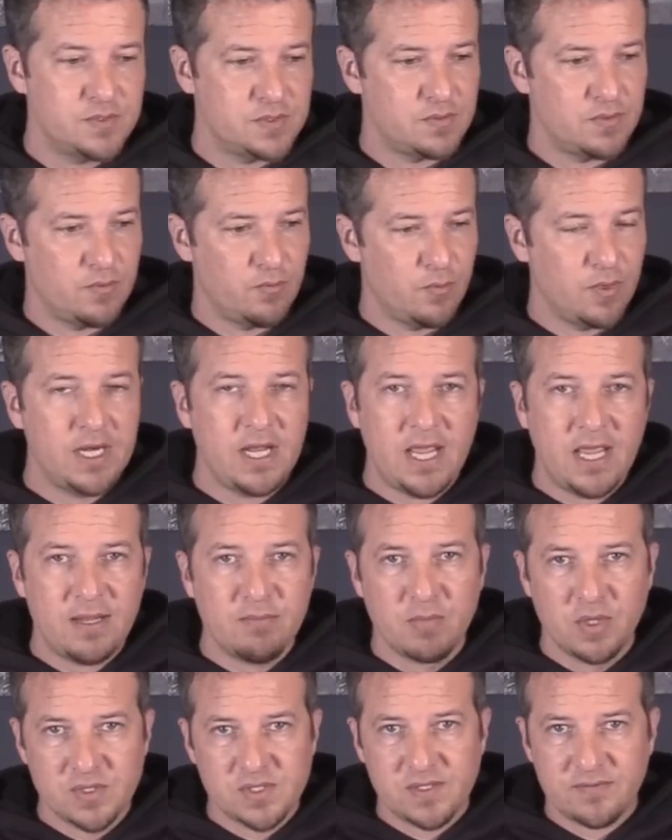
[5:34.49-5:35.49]
So, on one
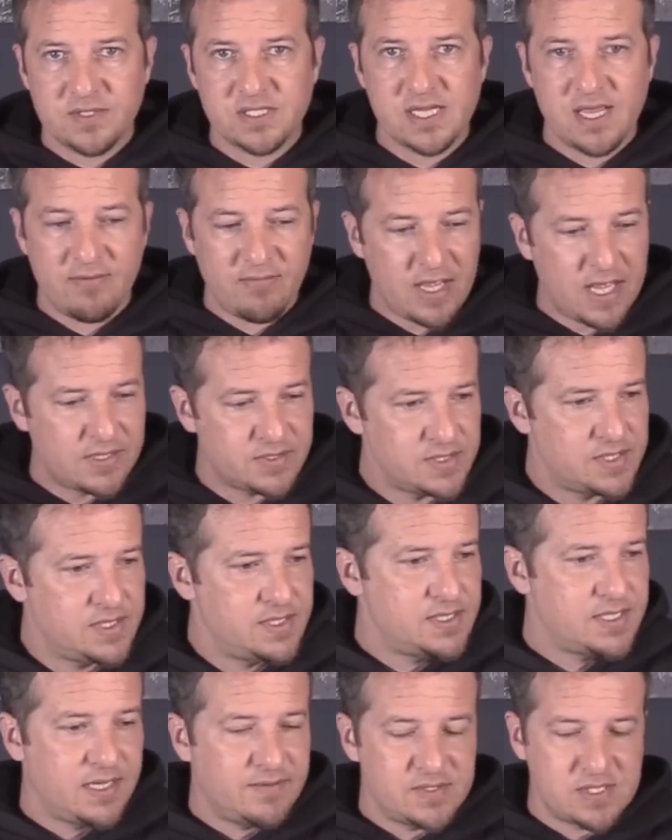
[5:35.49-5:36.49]
hand, most of us have
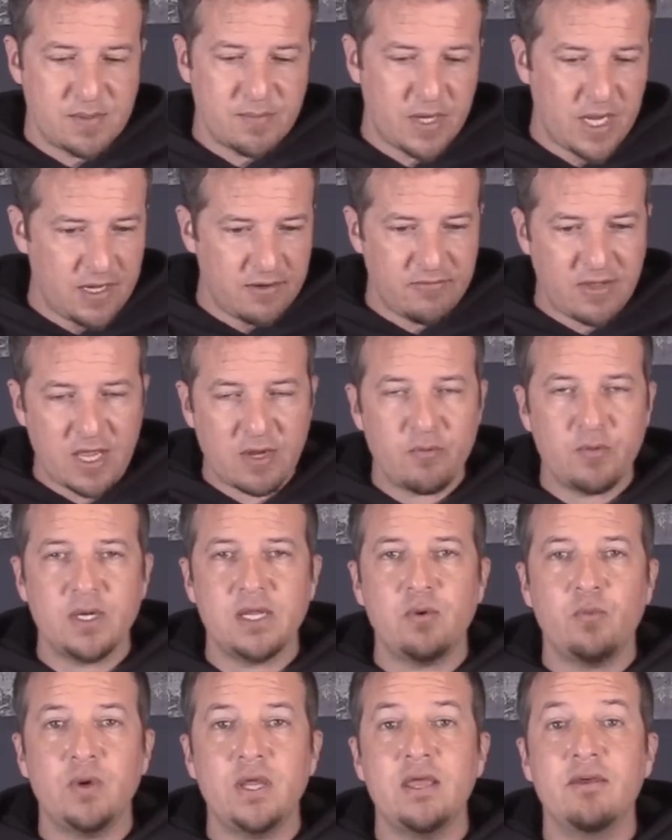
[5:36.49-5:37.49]
houses that have some kind of
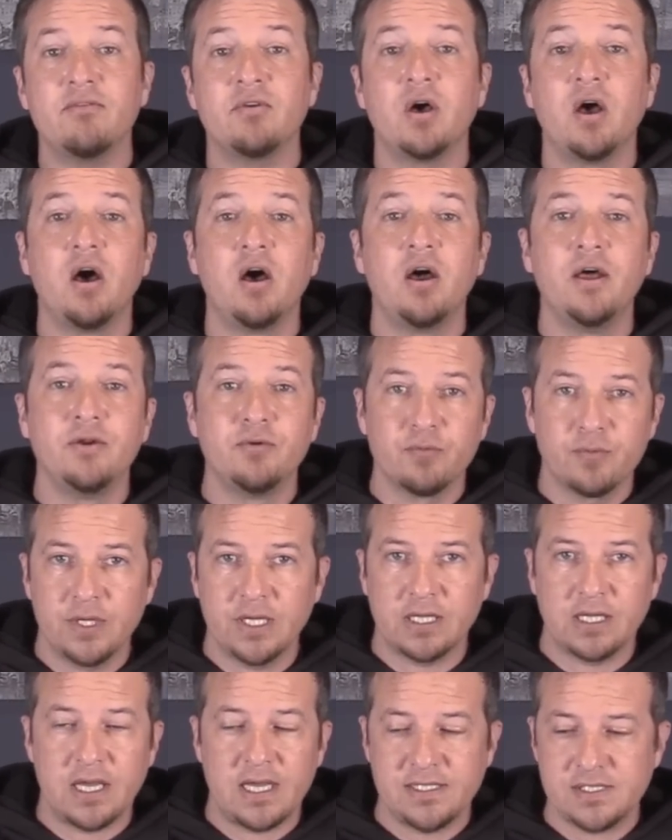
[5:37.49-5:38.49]
equity we have
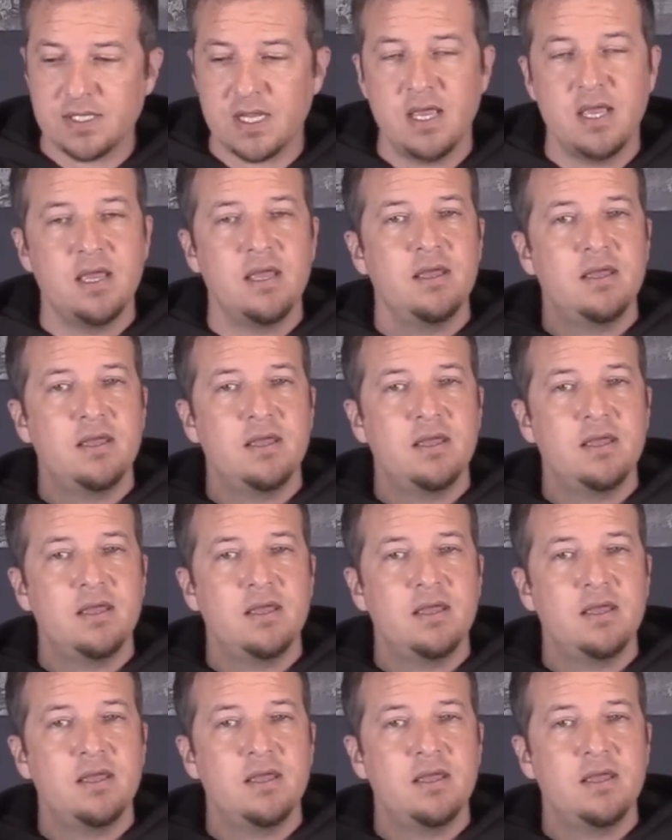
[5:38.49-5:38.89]
unrealized.